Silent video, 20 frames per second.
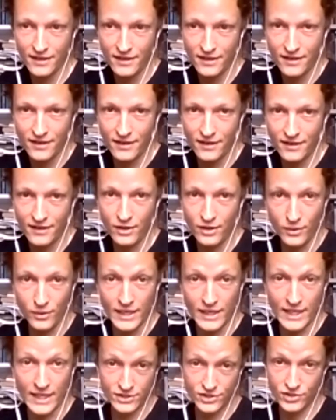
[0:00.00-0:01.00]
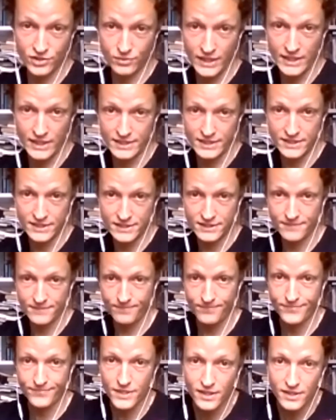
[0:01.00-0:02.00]
looking at screens.
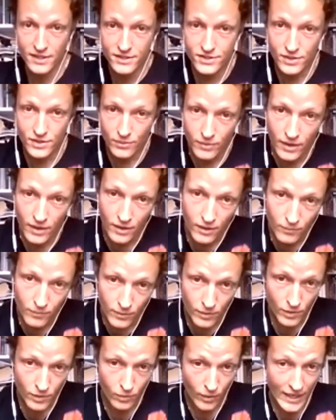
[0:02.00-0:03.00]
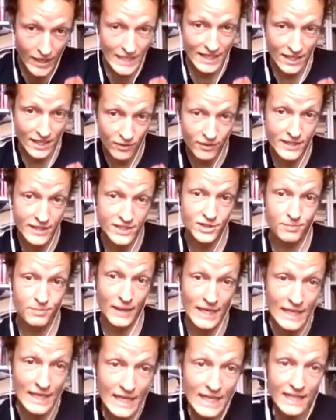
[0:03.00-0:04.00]
So we were quite literally
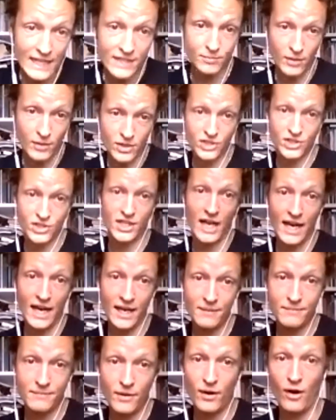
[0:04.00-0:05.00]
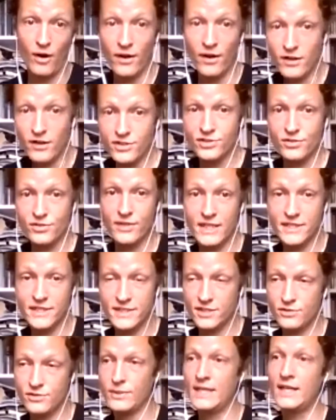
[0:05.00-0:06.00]
spending as much time on our screens
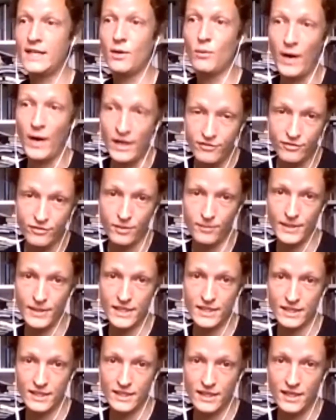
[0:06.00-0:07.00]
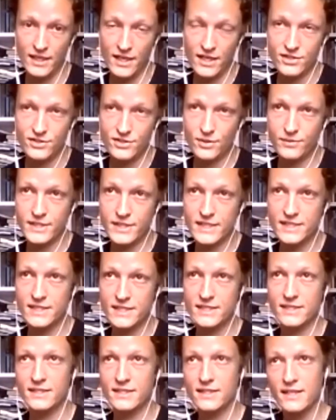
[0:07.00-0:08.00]
as we did away from it. So this
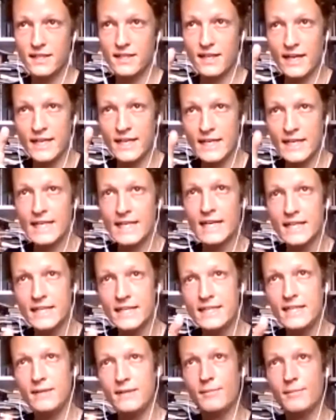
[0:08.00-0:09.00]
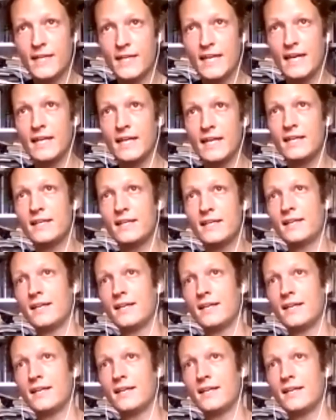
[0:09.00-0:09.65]
like clearly demarcated